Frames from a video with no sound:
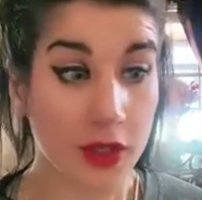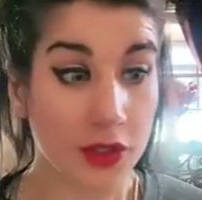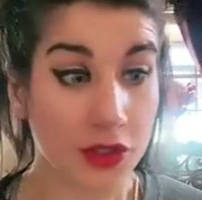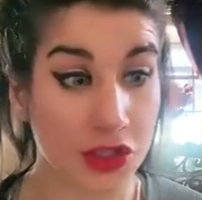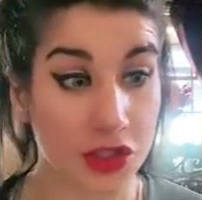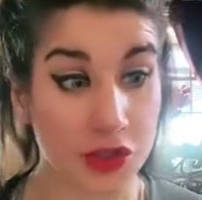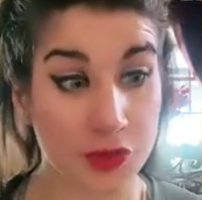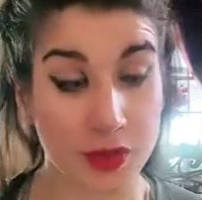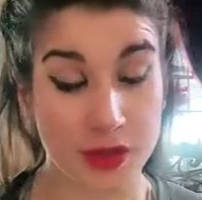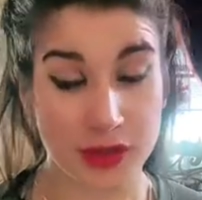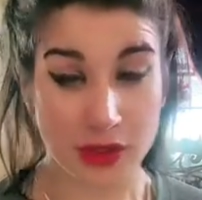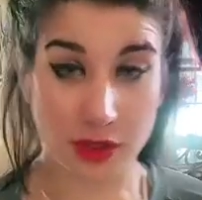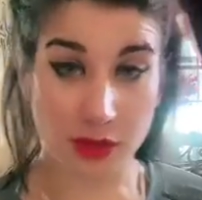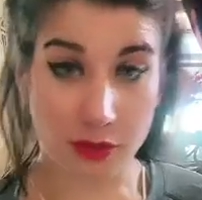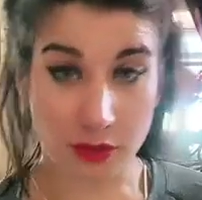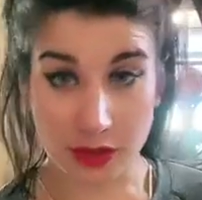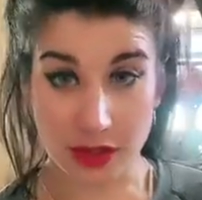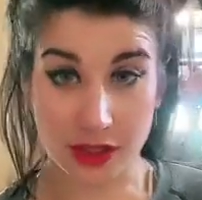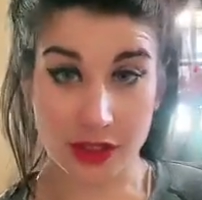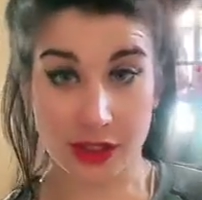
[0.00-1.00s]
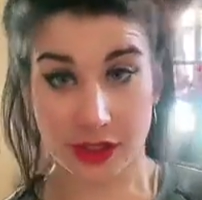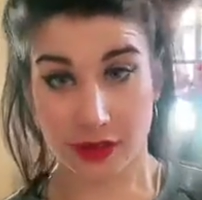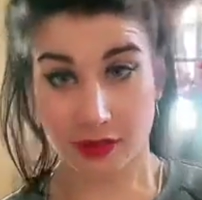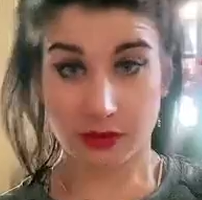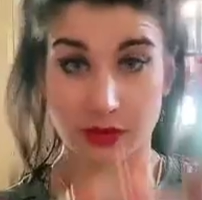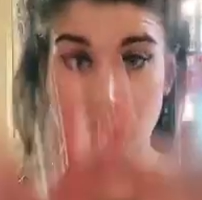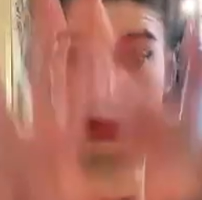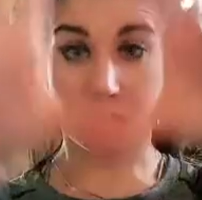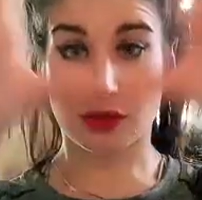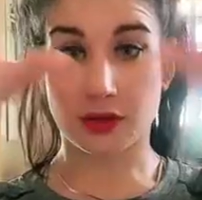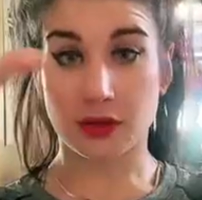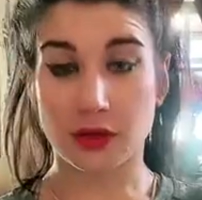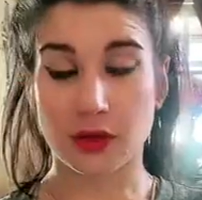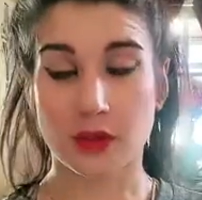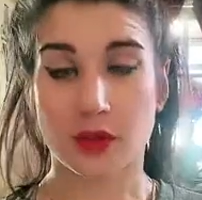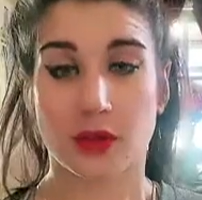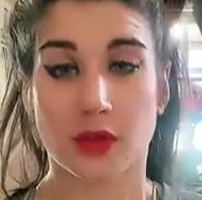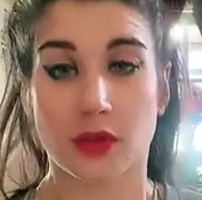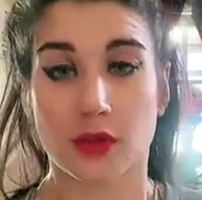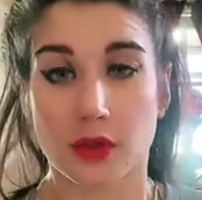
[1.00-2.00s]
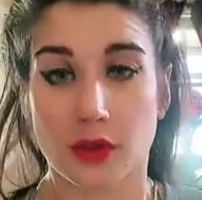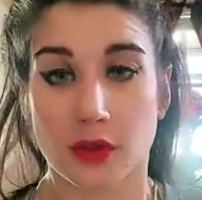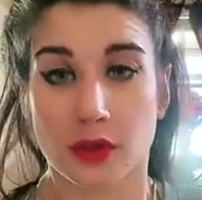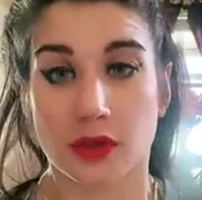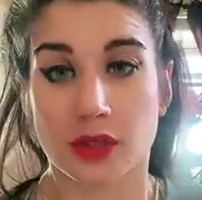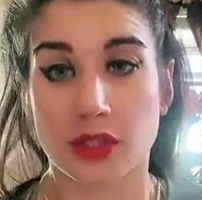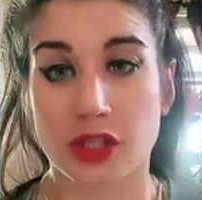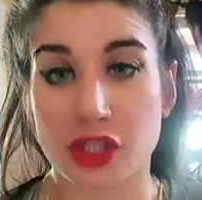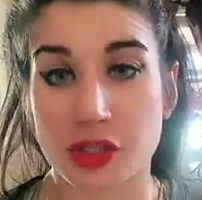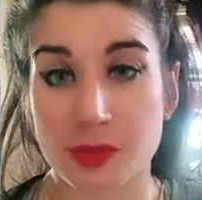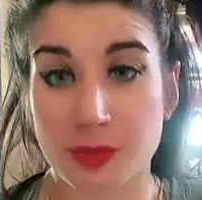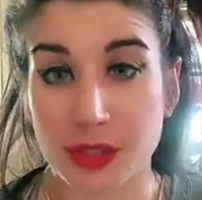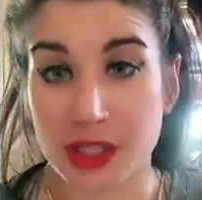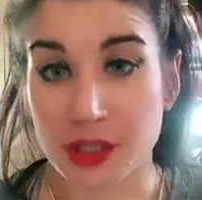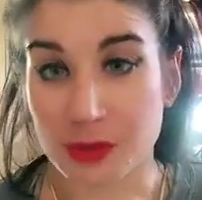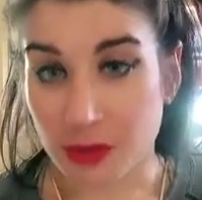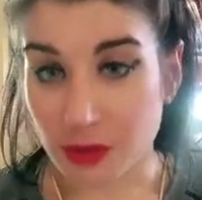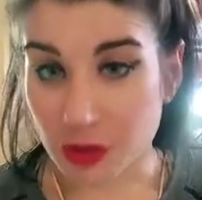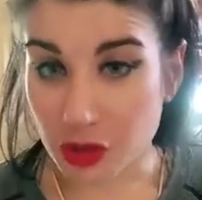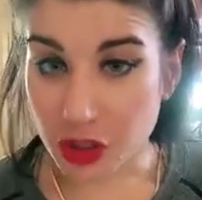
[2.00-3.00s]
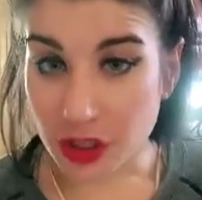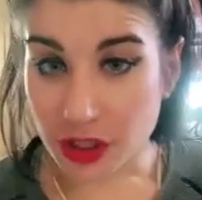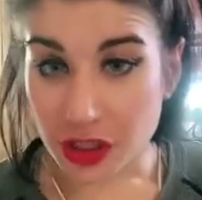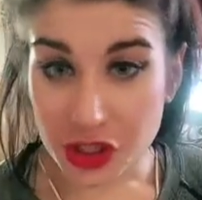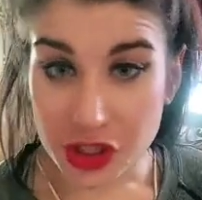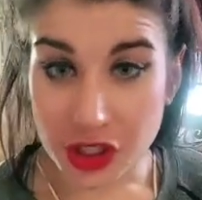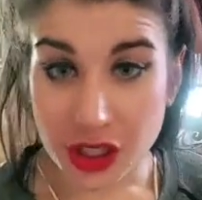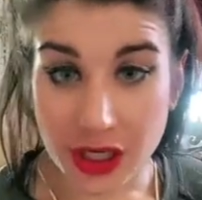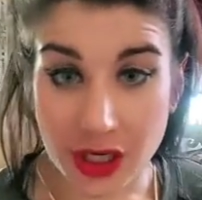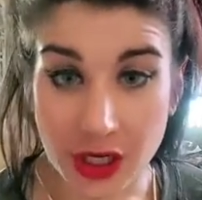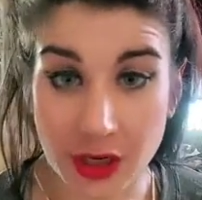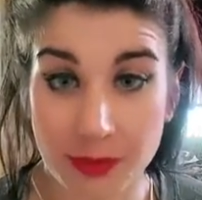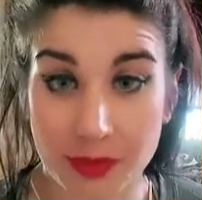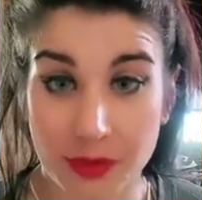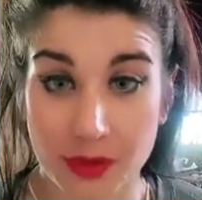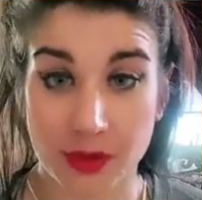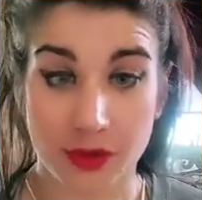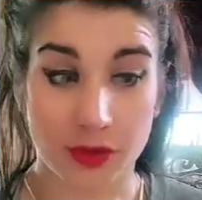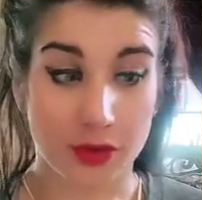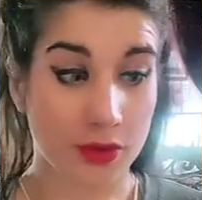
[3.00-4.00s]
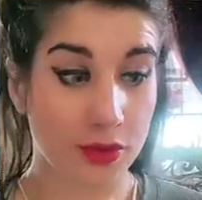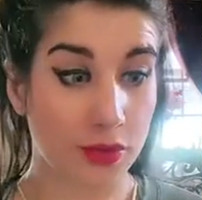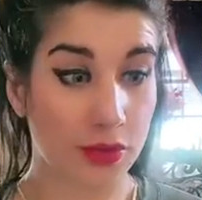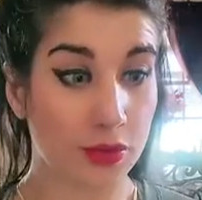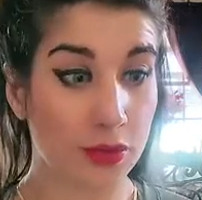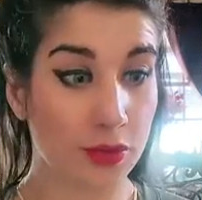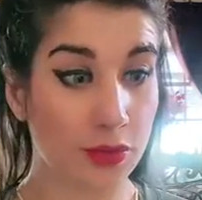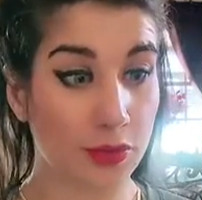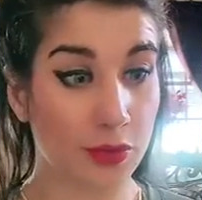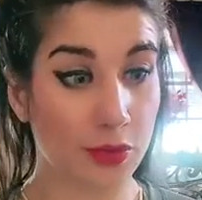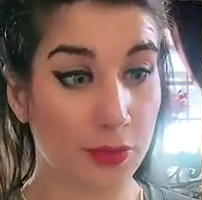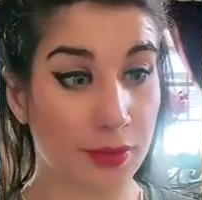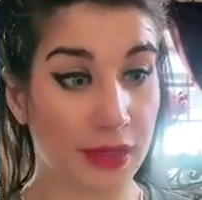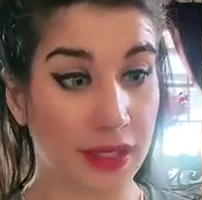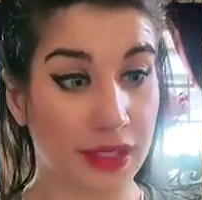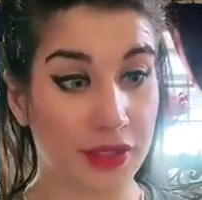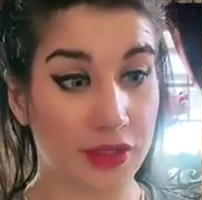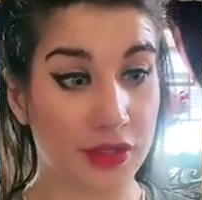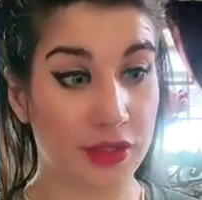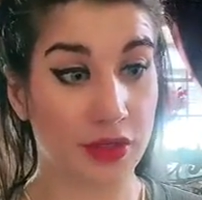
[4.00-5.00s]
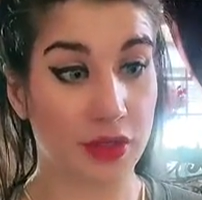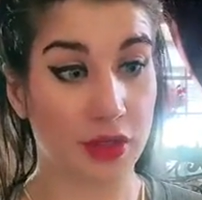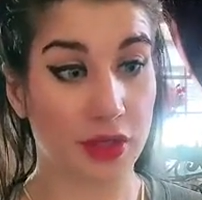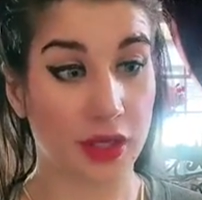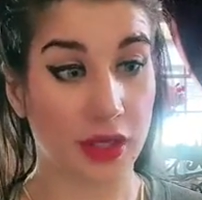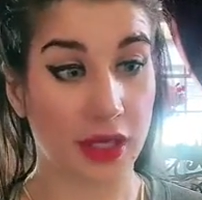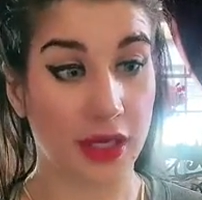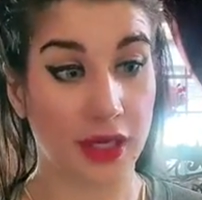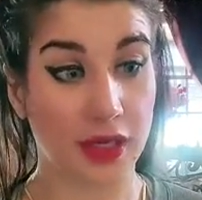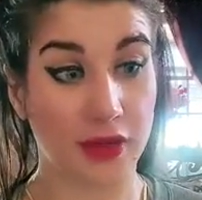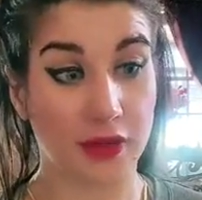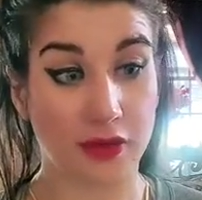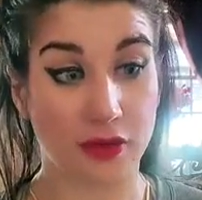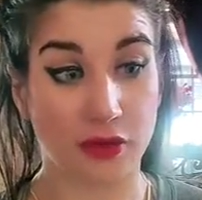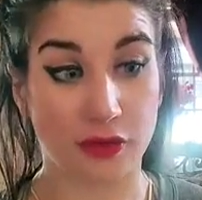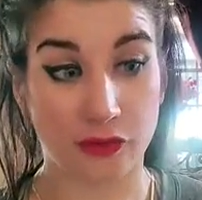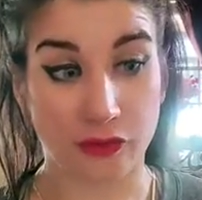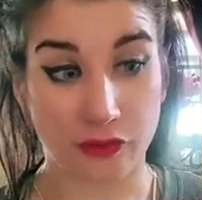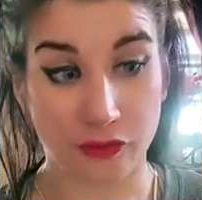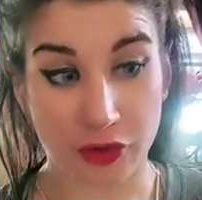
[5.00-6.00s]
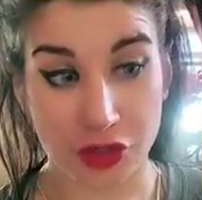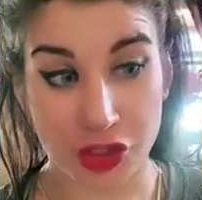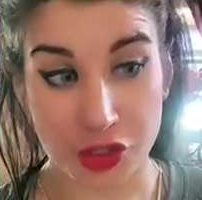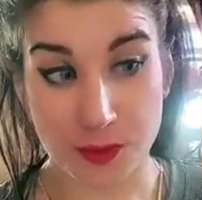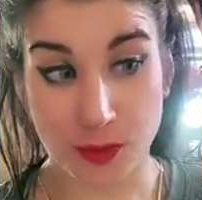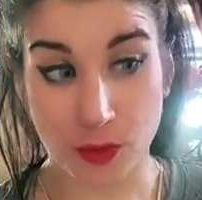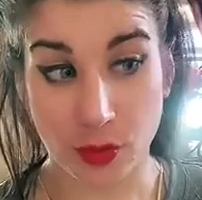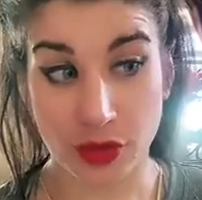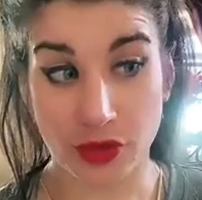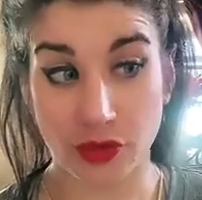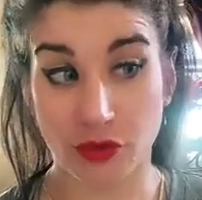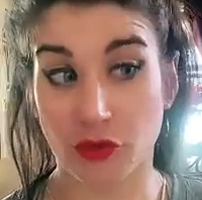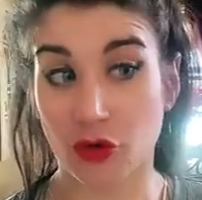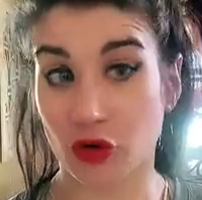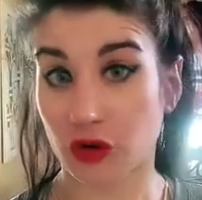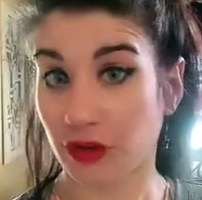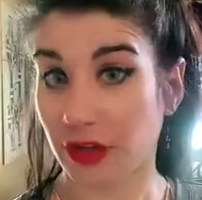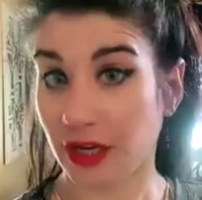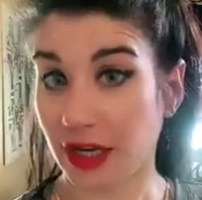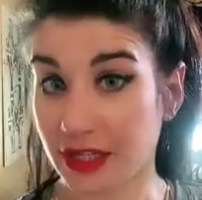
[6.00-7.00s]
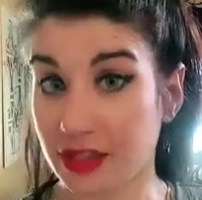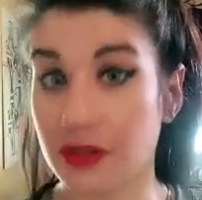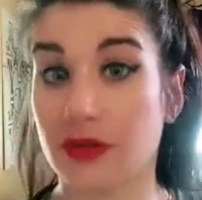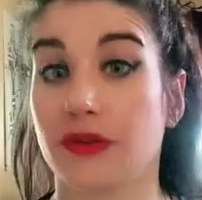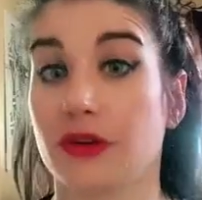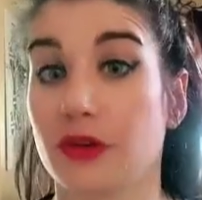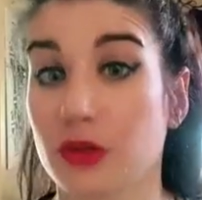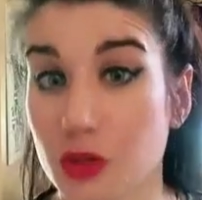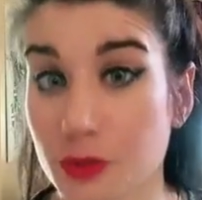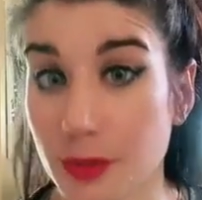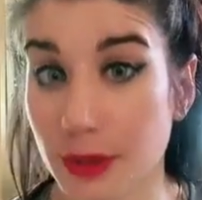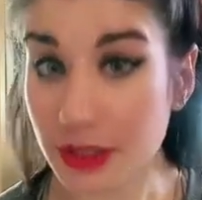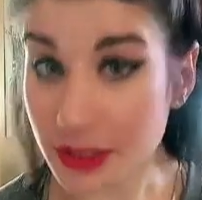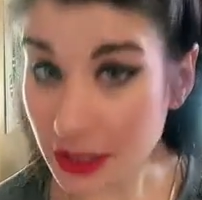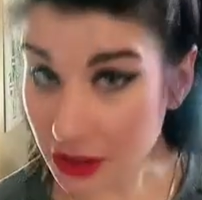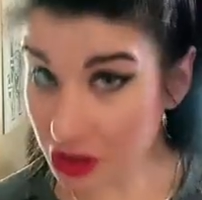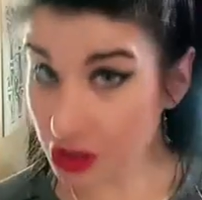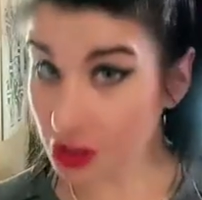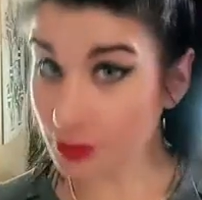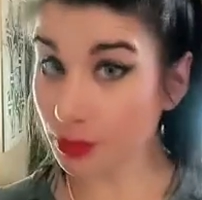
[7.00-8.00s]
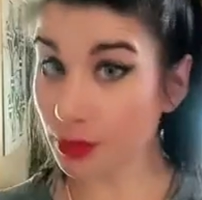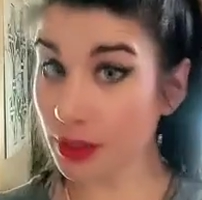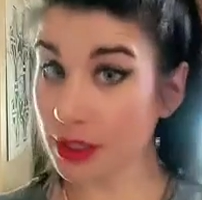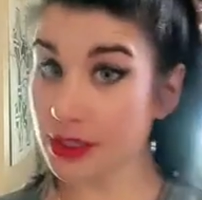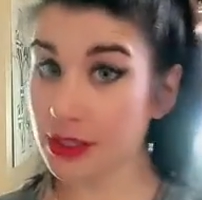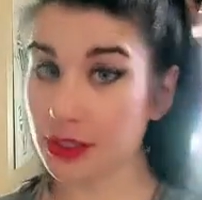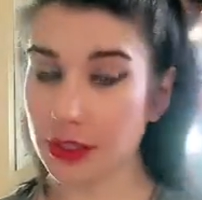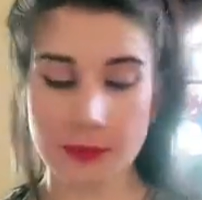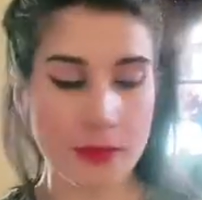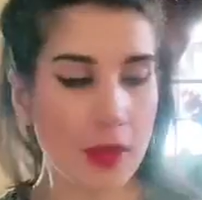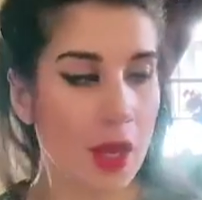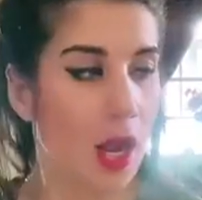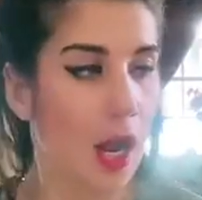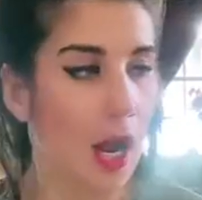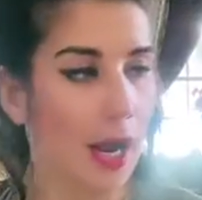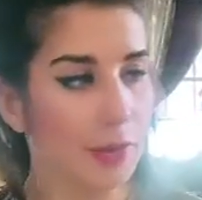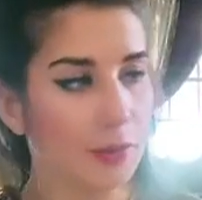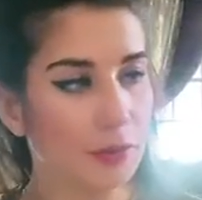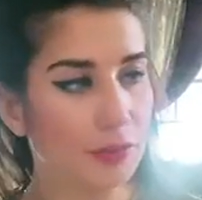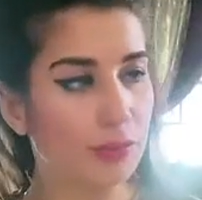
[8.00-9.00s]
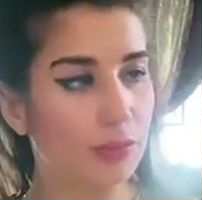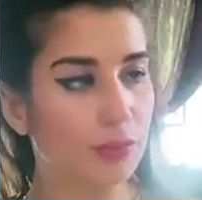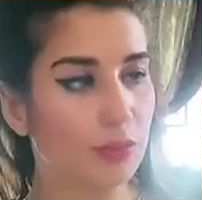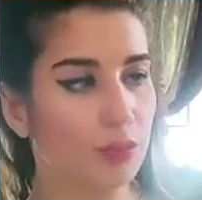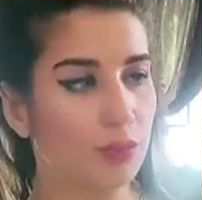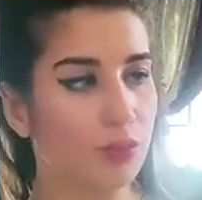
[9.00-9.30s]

Just because I don't want to see just the displacement is trying to shake up the baking soda and the vegetable oil for the antifungal spray. It's actually surprisingly, I